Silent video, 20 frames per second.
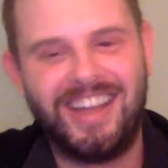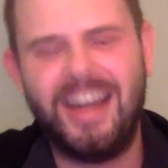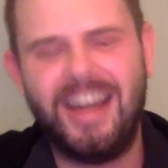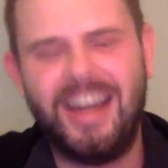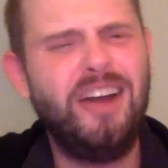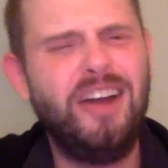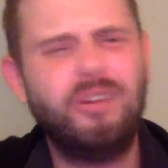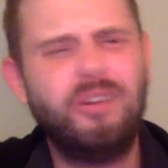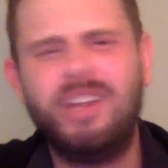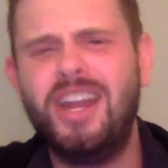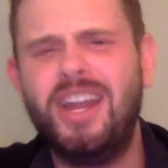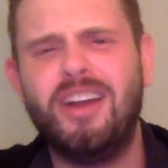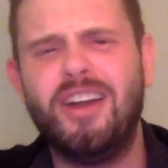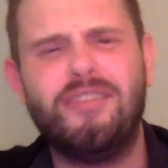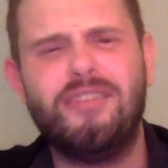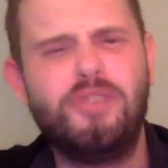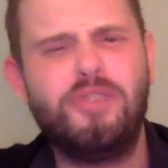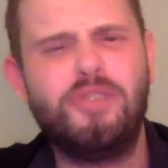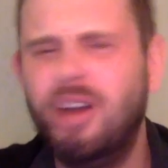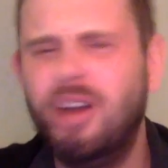And I don't care.
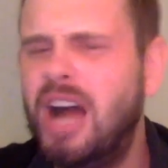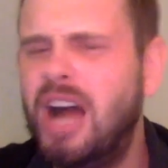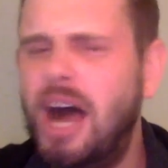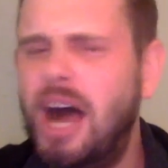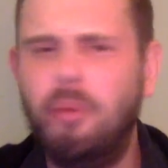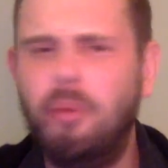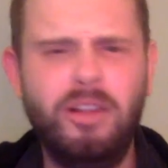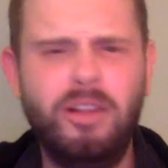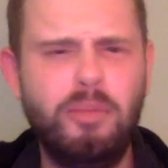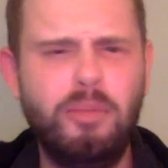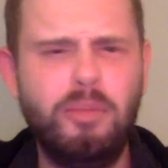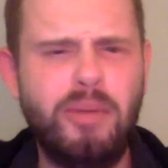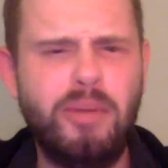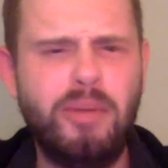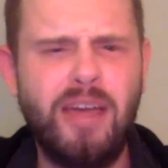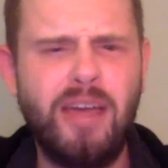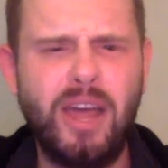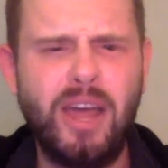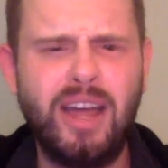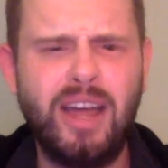If you want to hop on the
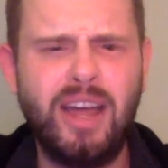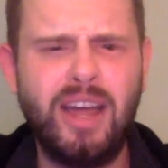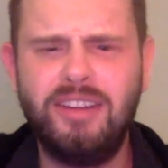bandwagon,